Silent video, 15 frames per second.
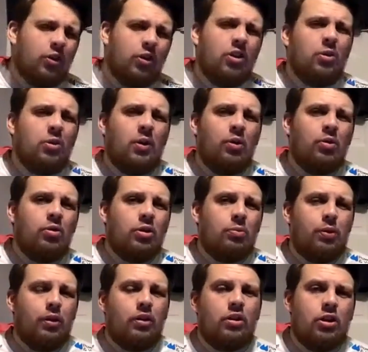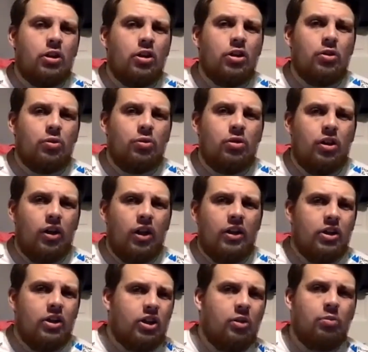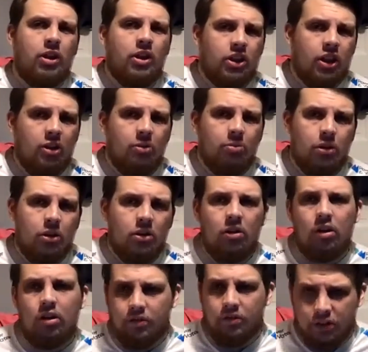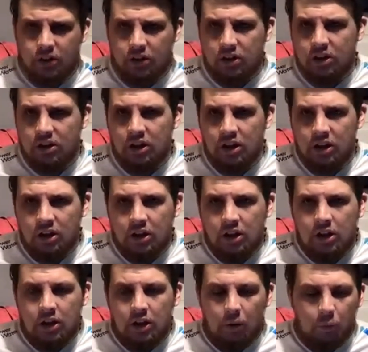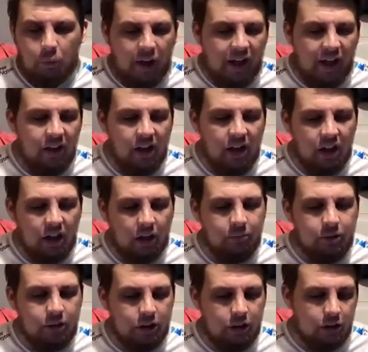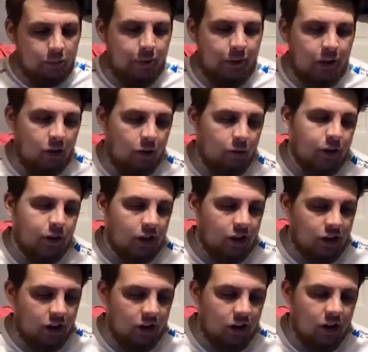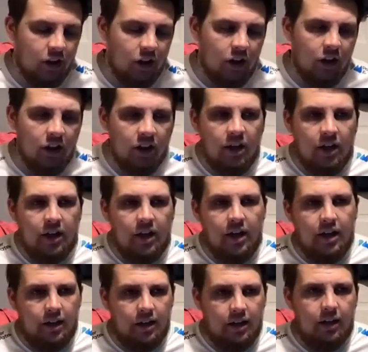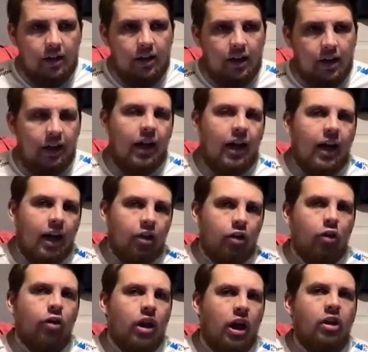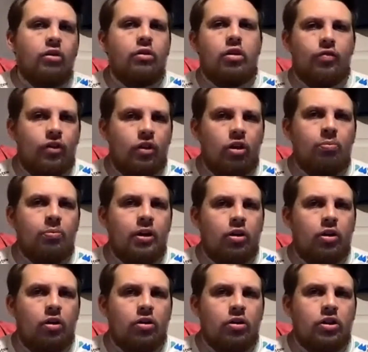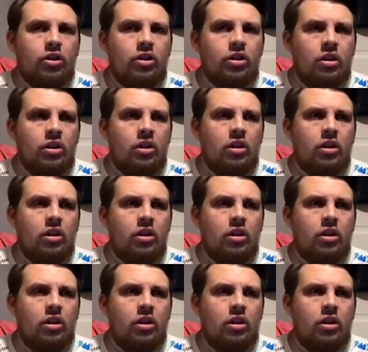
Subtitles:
to do well, purely because they're in the same league as Edinburgh, obviously. When it comes to European competition, I do kind of root for them, because